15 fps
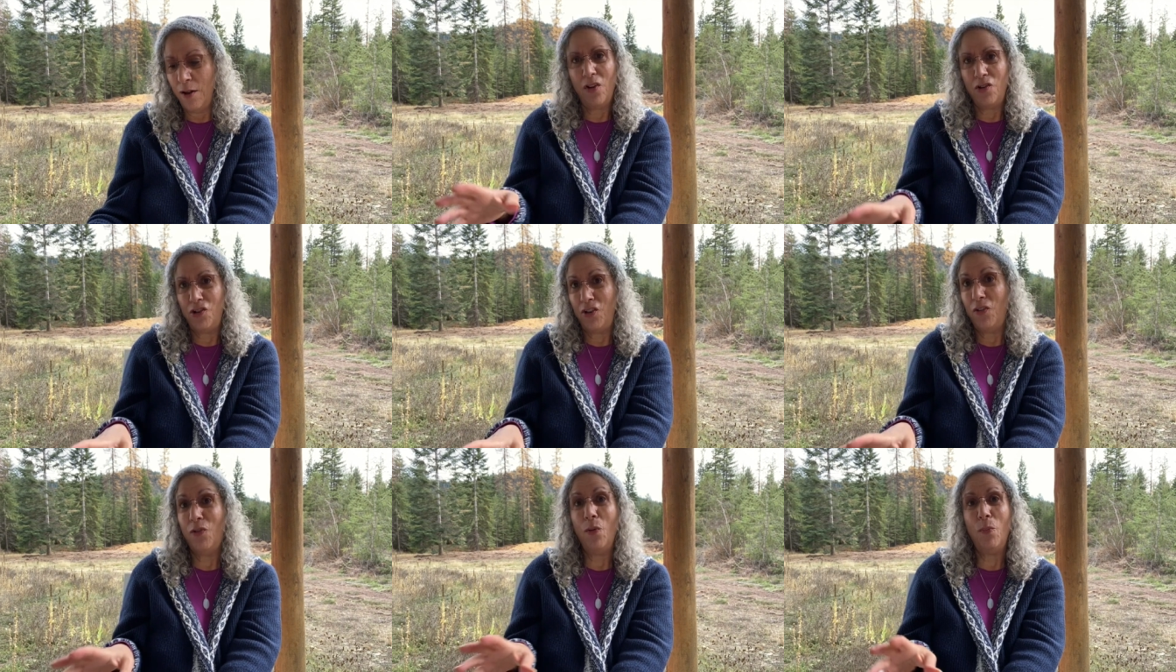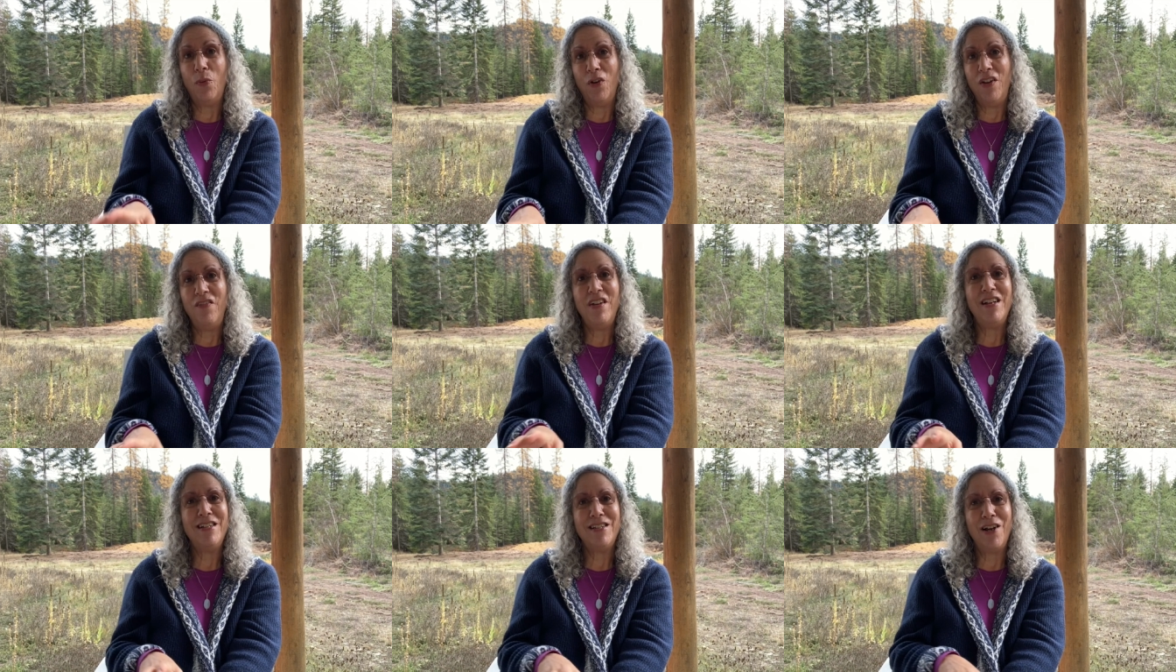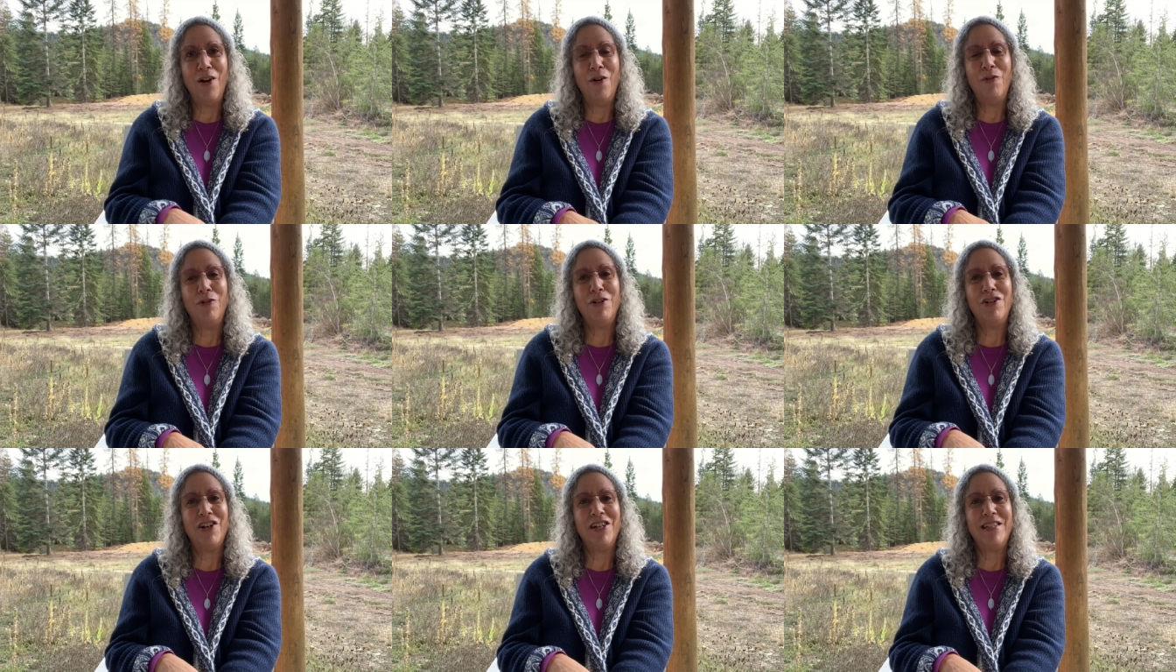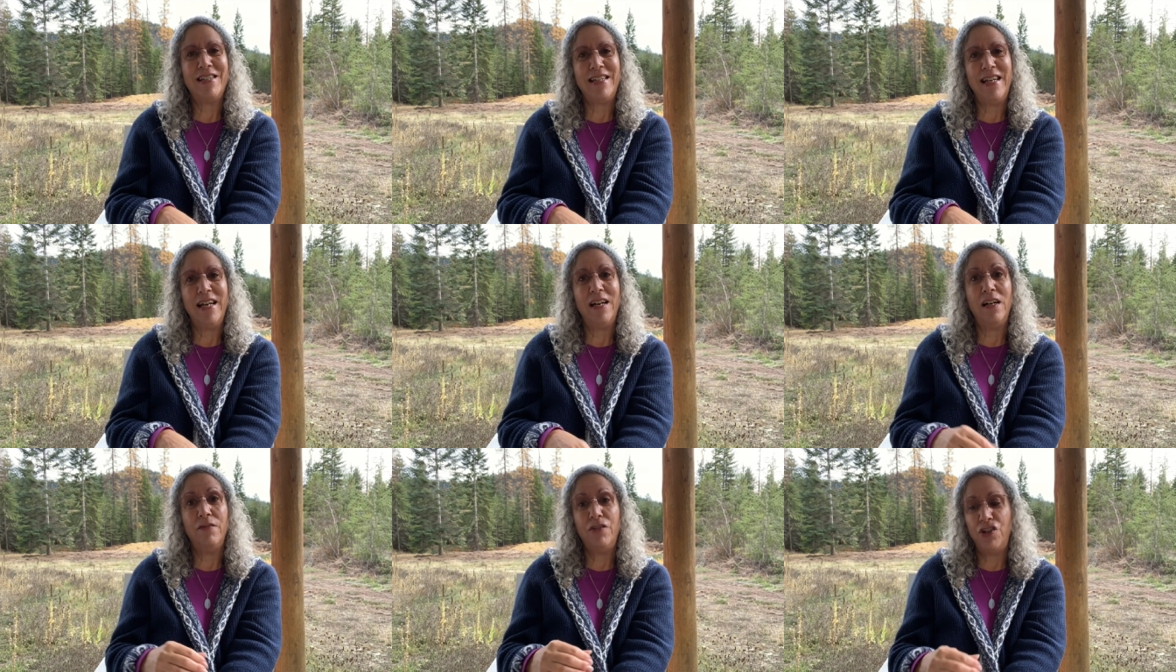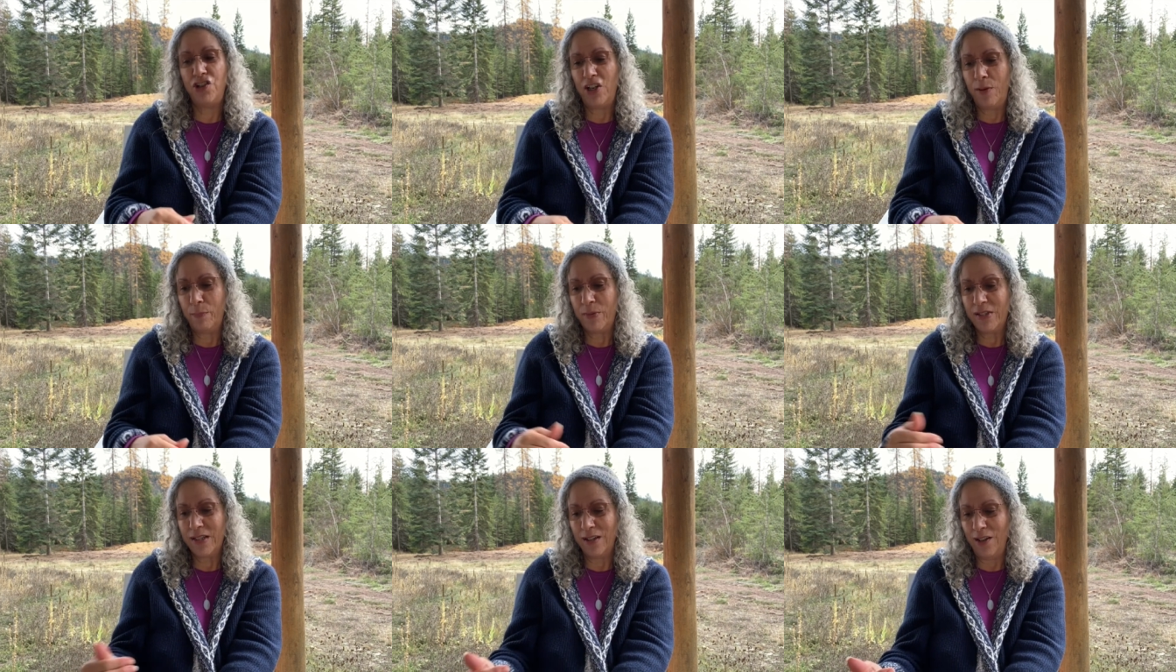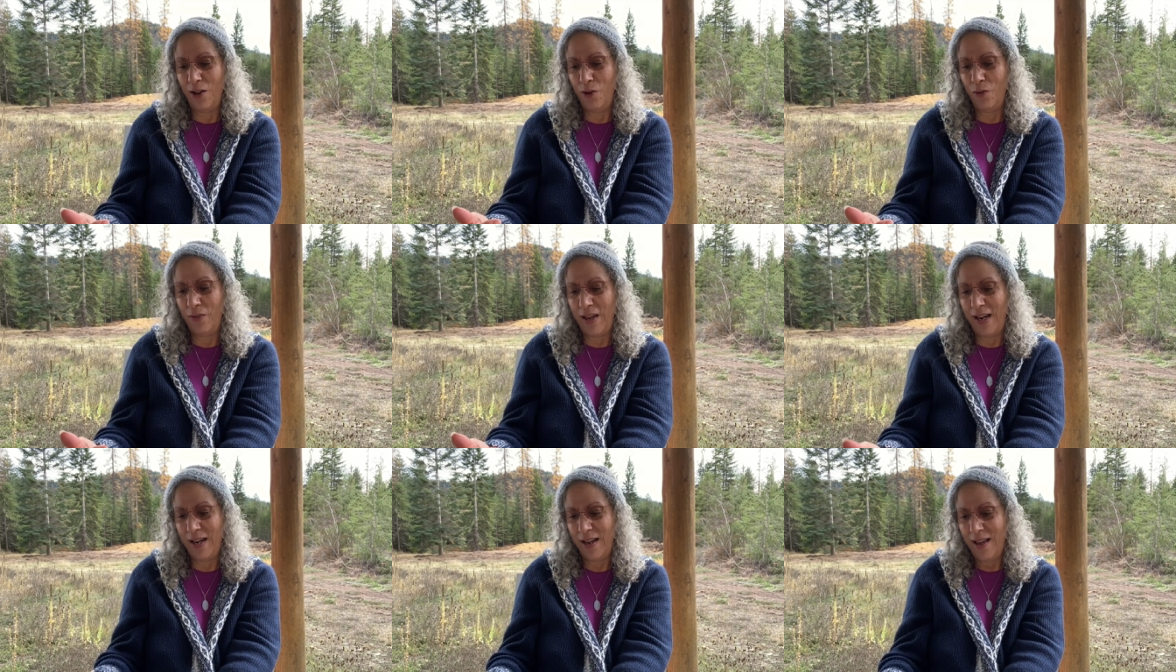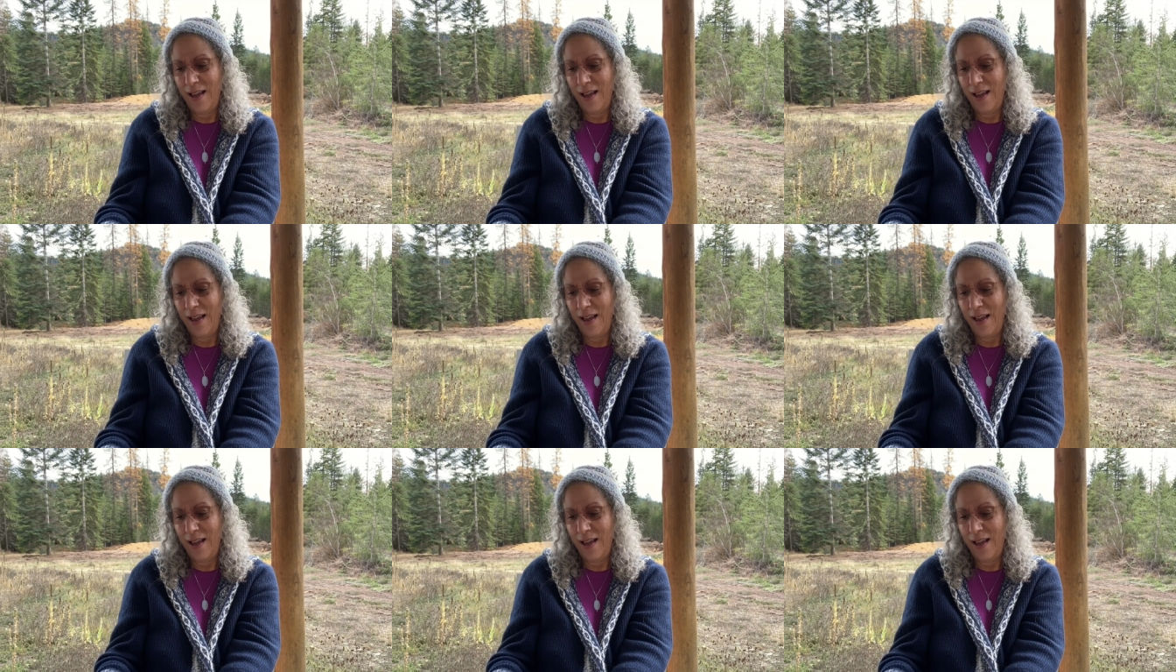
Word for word: So she's the previous owner, Darcia, of Sheep's Clothing.